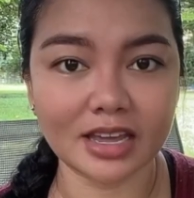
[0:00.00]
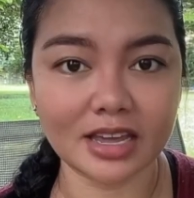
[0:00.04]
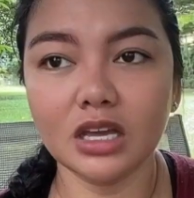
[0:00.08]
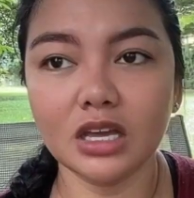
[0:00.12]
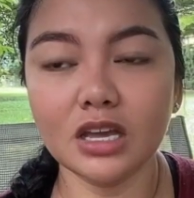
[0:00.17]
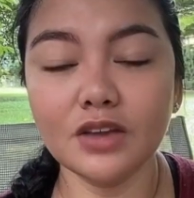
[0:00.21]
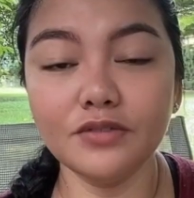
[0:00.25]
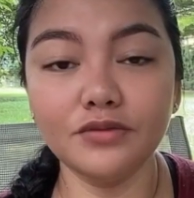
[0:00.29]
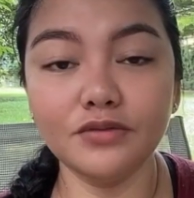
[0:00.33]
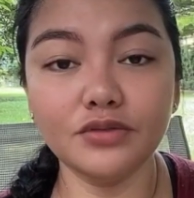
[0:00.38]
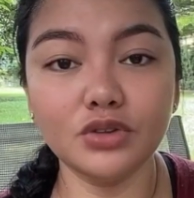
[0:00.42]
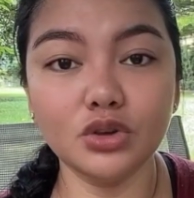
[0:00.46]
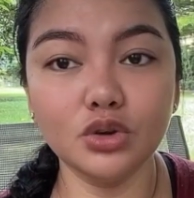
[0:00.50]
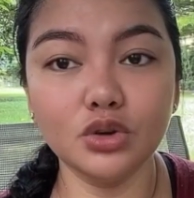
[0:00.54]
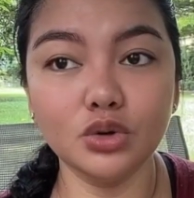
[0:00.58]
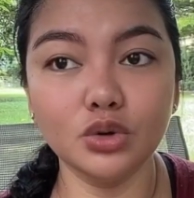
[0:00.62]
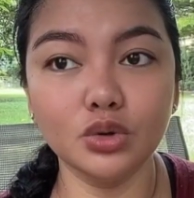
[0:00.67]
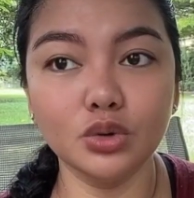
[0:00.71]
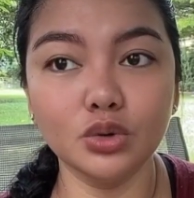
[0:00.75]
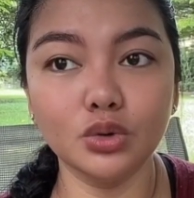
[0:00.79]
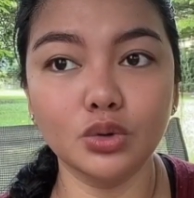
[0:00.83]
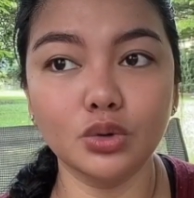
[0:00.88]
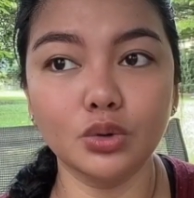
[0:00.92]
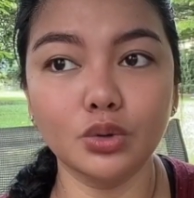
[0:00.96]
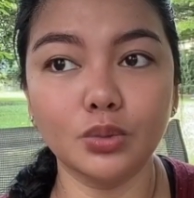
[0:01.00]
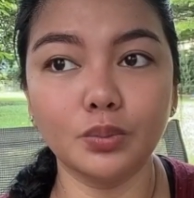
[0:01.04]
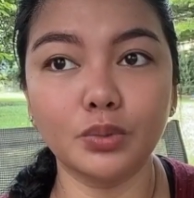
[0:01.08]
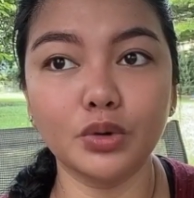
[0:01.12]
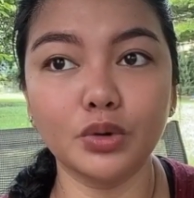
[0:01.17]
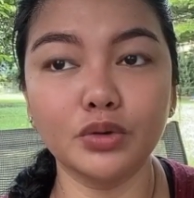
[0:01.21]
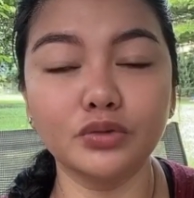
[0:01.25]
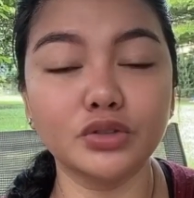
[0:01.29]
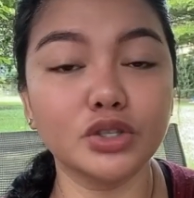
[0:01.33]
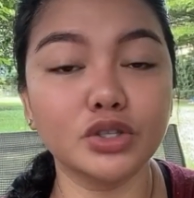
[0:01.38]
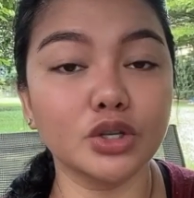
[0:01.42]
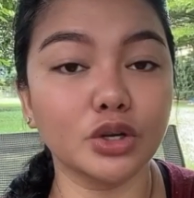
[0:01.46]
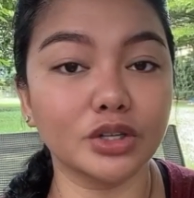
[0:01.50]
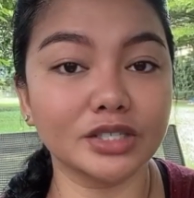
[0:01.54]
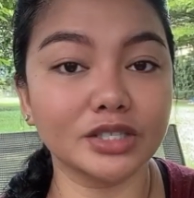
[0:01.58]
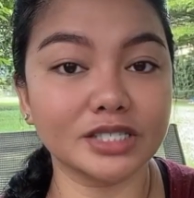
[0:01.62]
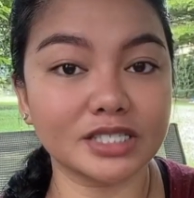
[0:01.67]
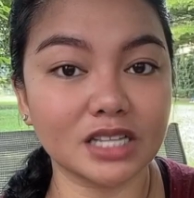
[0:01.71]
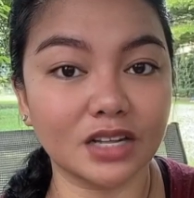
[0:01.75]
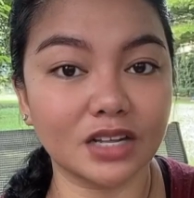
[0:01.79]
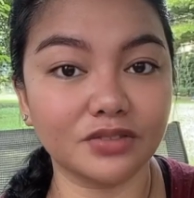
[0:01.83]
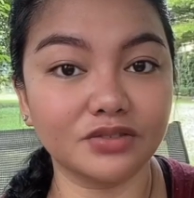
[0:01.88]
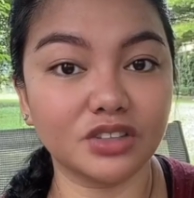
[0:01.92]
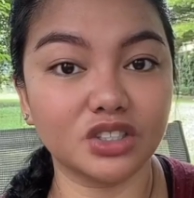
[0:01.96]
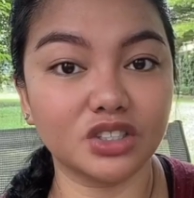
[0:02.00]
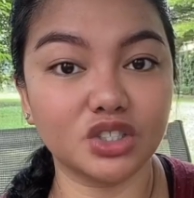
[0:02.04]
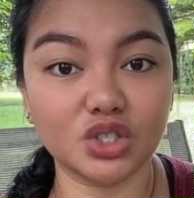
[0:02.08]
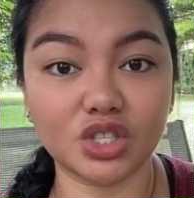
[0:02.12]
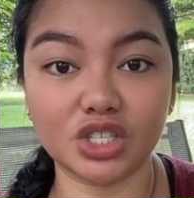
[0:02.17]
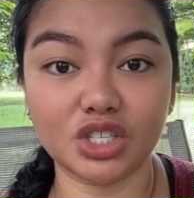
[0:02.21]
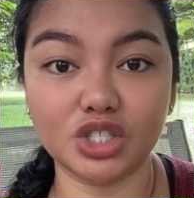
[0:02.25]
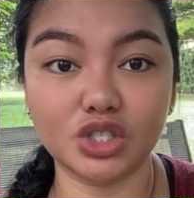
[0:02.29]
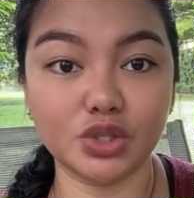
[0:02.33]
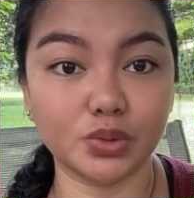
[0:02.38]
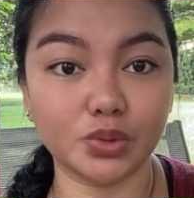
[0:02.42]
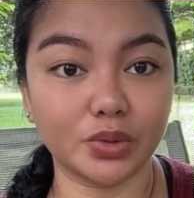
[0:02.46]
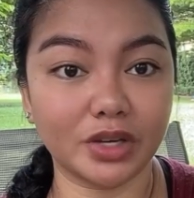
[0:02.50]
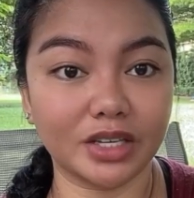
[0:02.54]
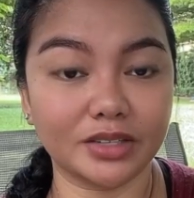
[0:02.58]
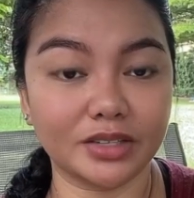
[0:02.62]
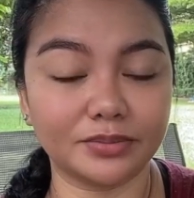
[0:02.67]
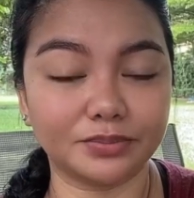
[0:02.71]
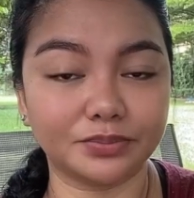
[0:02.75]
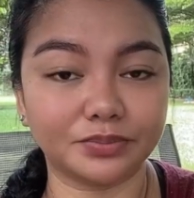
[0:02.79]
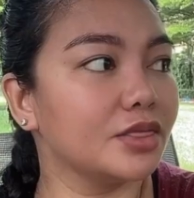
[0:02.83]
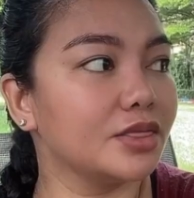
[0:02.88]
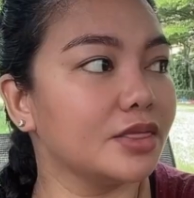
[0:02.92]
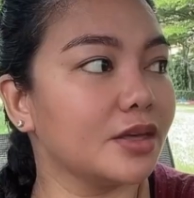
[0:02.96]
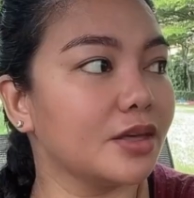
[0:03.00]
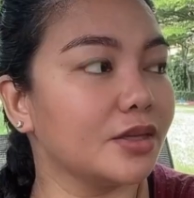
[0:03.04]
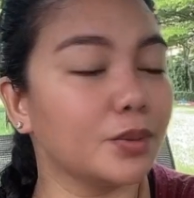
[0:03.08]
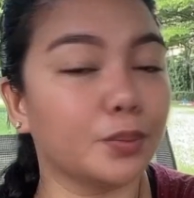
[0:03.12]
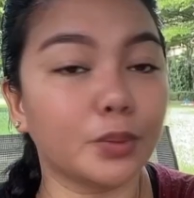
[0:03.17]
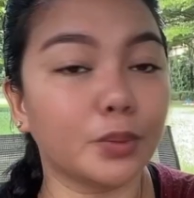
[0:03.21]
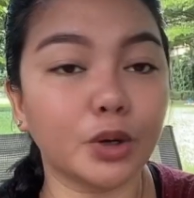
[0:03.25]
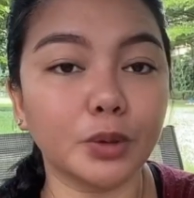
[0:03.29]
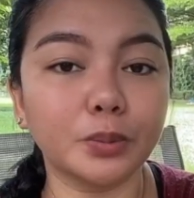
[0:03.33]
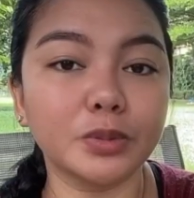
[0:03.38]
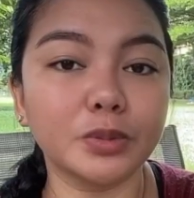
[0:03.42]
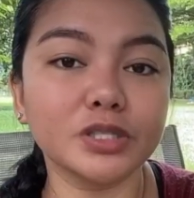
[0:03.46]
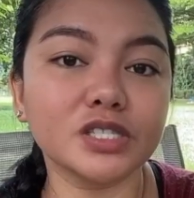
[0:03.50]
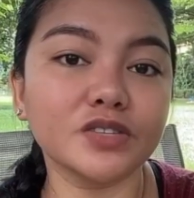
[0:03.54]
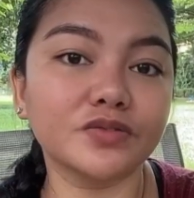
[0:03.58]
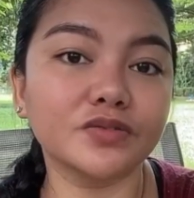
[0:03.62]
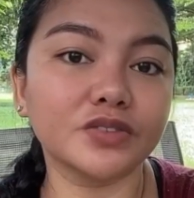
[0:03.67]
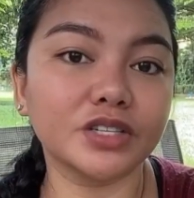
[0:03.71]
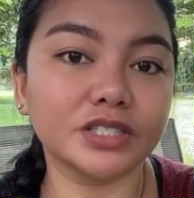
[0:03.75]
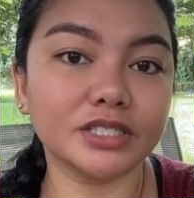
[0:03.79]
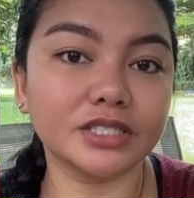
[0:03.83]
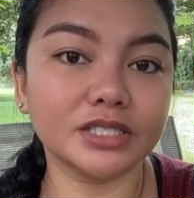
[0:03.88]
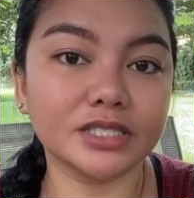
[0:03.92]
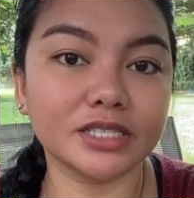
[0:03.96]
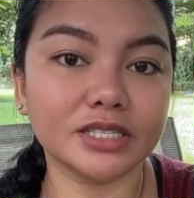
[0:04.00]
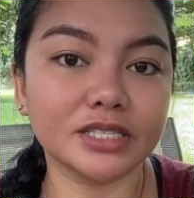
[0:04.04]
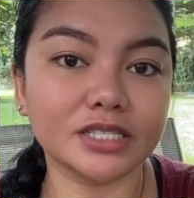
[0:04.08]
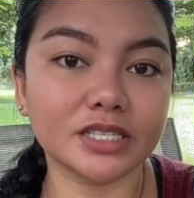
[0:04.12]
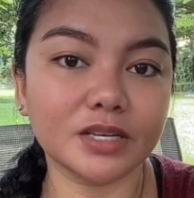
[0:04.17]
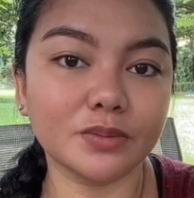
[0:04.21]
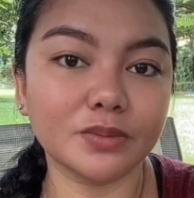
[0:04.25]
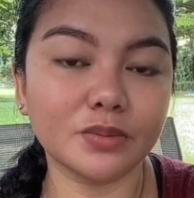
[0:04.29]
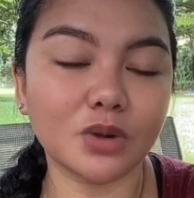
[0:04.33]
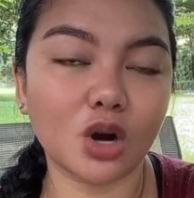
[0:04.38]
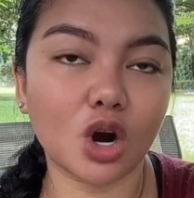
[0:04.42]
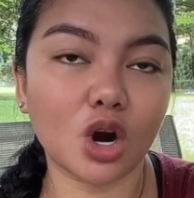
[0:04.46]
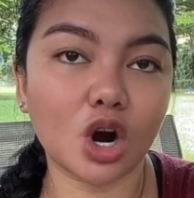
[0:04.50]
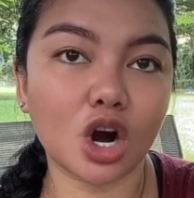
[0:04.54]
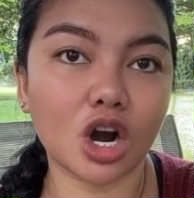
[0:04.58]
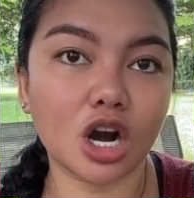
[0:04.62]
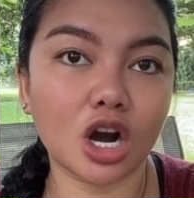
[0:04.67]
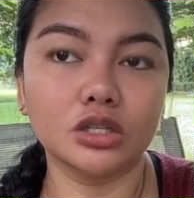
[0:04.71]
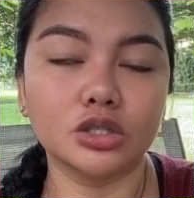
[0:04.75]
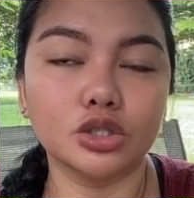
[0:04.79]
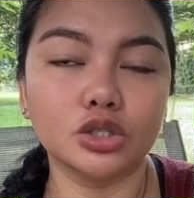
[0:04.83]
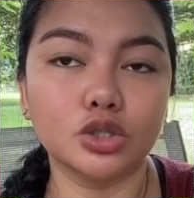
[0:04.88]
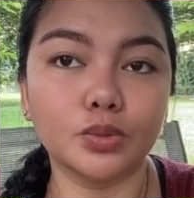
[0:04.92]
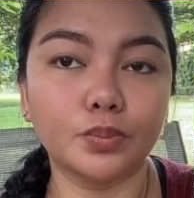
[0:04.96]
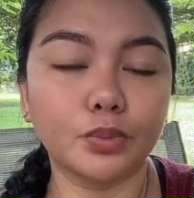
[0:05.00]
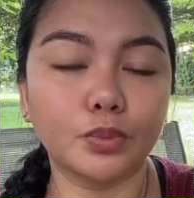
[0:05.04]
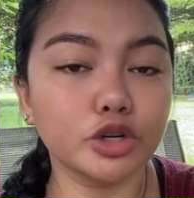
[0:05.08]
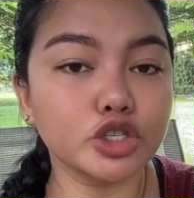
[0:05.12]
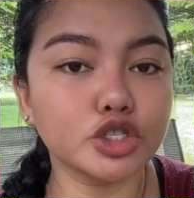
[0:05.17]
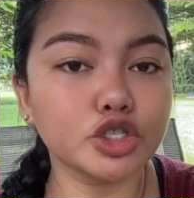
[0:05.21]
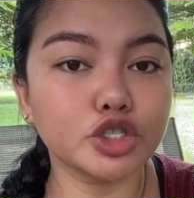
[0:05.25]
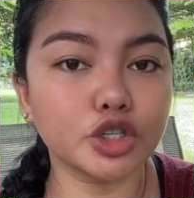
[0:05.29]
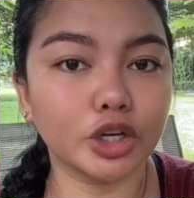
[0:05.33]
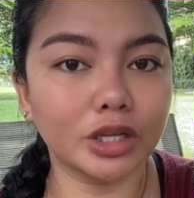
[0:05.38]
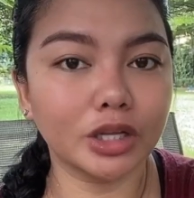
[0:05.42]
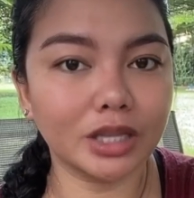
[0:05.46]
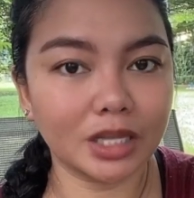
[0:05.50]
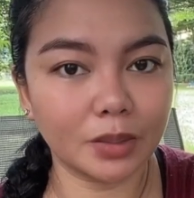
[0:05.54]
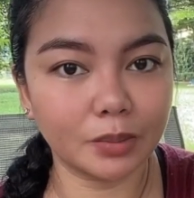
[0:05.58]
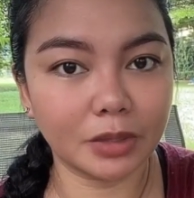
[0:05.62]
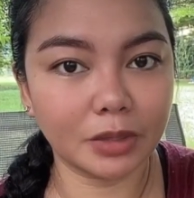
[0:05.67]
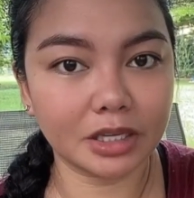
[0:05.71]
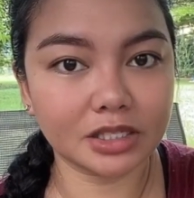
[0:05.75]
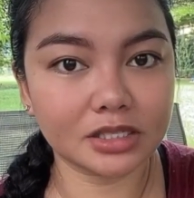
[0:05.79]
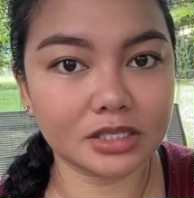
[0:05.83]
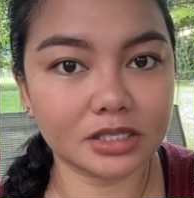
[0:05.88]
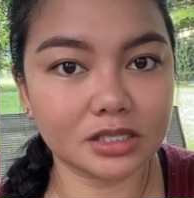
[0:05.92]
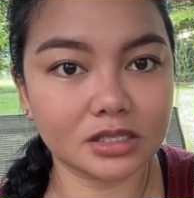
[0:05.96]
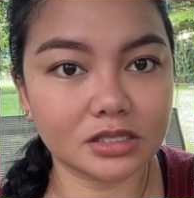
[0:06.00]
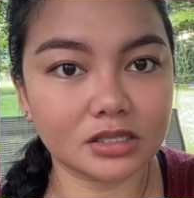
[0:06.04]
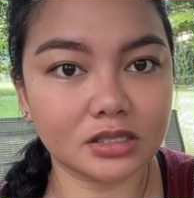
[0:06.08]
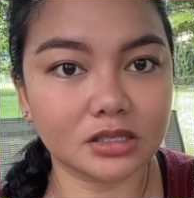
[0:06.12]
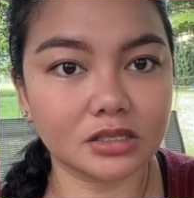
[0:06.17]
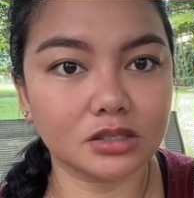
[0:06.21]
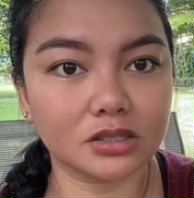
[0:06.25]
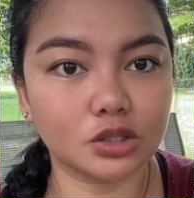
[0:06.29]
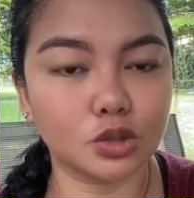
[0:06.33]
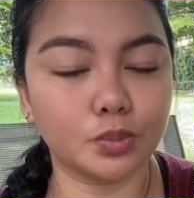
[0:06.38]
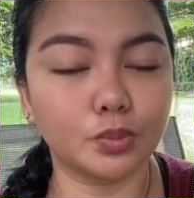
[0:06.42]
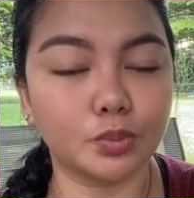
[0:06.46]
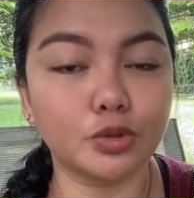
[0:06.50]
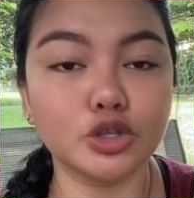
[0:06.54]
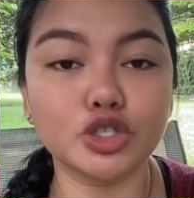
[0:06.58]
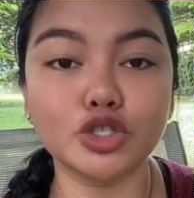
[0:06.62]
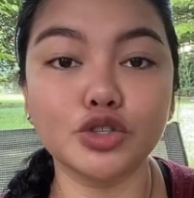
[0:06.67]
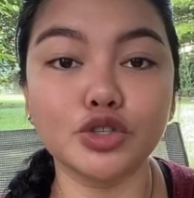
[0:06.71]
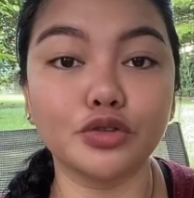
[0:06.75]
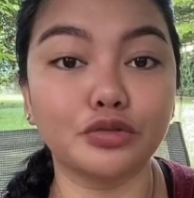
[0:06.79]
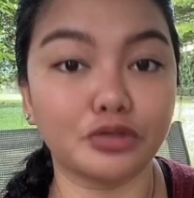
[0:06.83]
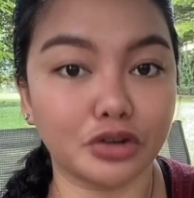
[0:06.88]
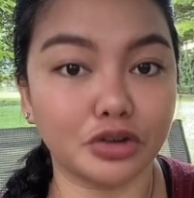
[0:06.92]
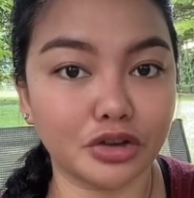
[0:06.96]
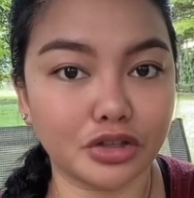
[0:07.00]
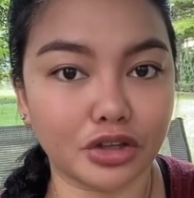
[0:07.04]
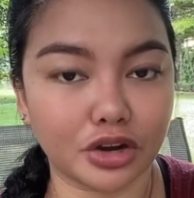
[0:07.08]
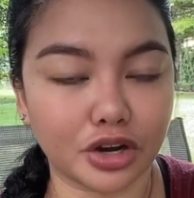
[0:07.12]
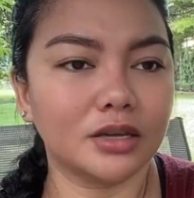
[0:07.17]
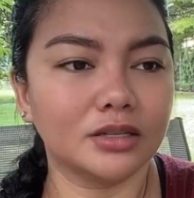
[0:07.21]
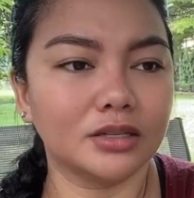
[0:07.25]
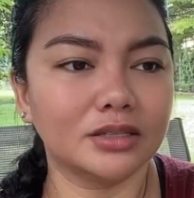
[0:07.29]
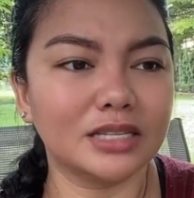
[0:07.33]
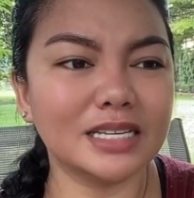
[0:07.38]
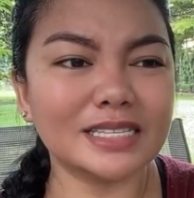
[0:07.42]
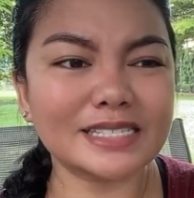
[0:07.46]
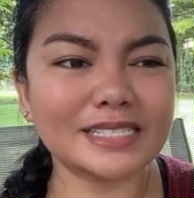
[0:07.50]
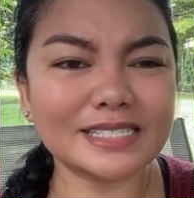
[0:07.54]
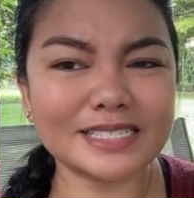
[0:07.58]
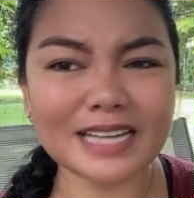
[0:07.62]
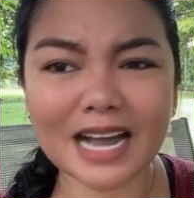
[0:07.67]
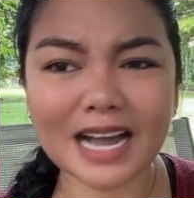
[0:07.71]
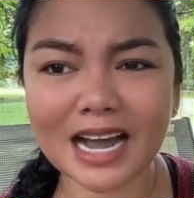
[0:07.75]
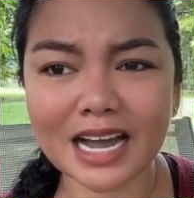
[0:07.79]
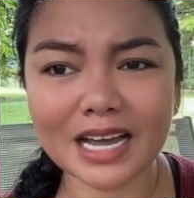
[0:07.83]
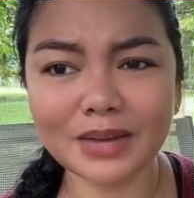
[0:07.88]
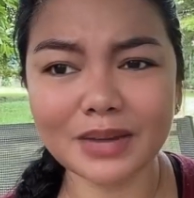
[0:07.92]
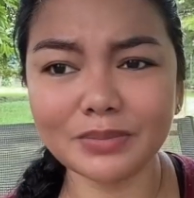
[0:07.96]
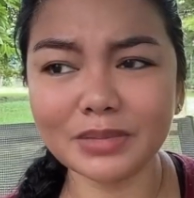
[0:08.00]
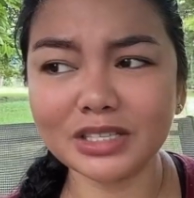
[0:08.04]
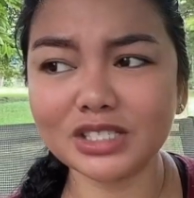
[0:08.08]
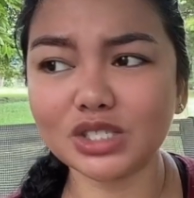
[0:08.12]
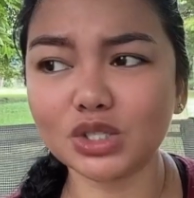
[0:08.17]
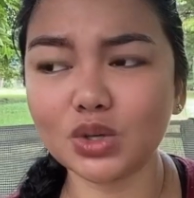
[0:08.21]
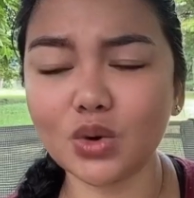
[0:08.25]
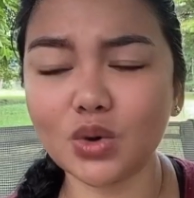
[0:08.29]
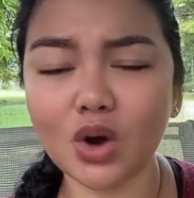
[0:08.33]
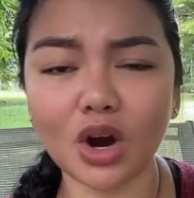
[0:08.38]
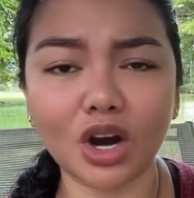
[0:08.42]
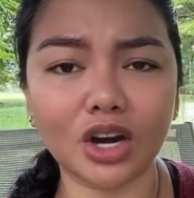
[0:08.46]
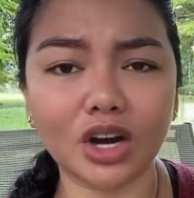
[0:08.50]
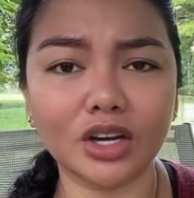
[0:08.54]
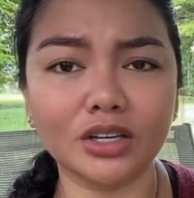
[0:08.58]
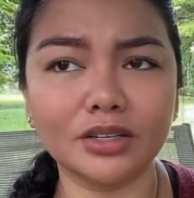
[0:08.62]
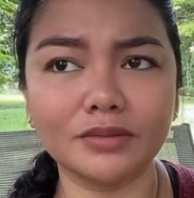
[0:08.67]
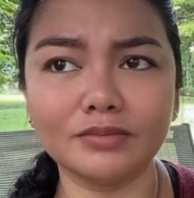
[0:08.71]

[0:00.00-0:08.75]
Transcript: if you prove to yourself that you can do it. The purpose of criticism are to push your limits, to push you further. This time, it's so hard,